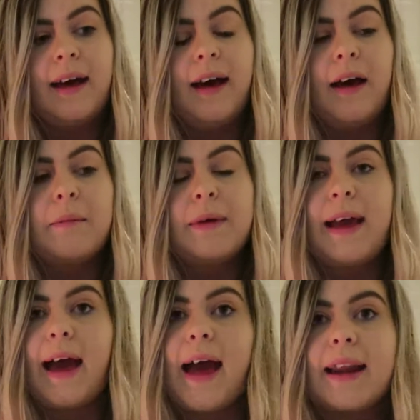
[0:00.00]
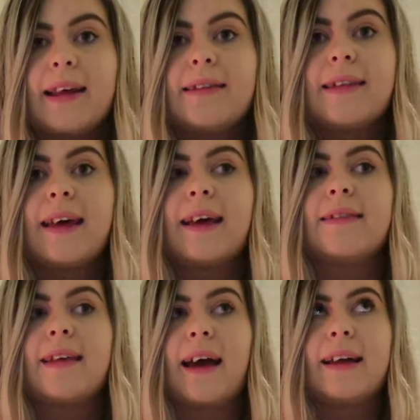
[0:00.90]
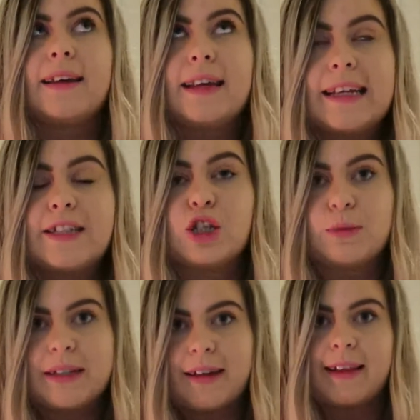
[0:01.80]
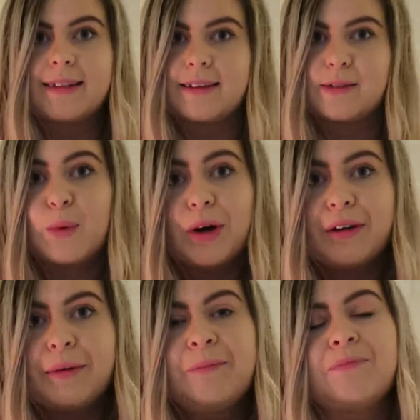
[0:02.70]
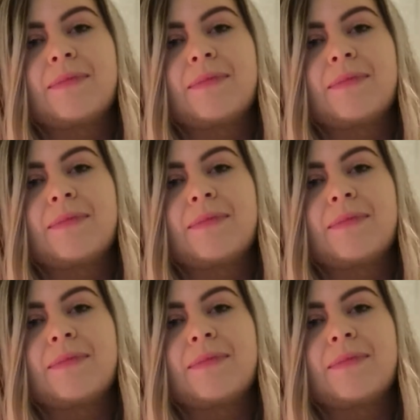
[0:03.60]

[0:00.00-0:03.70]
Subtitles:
But yeah, anything that needs to be done that day is 1,